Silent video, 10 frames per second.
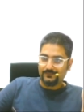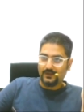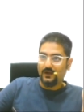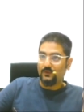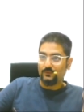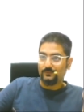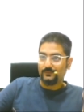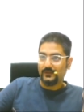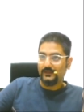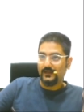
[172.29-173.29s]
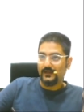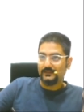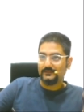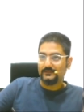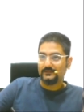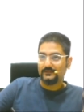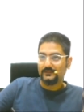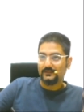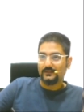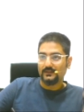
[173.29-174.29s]
How? It has
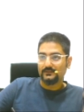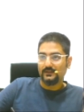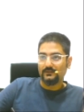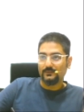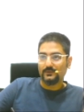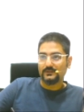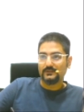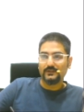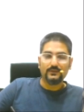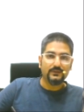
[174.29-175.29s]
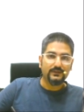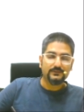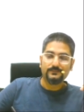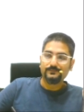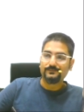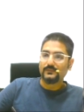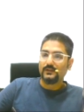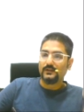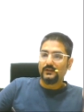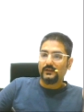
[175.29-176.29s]
a central processing unit.
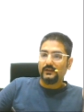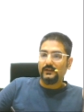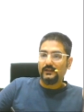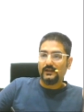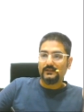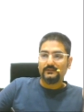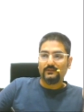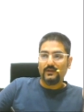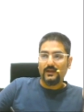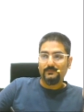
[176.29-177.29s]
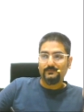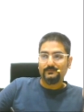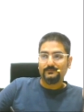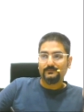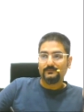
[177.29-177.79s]
It has RAM.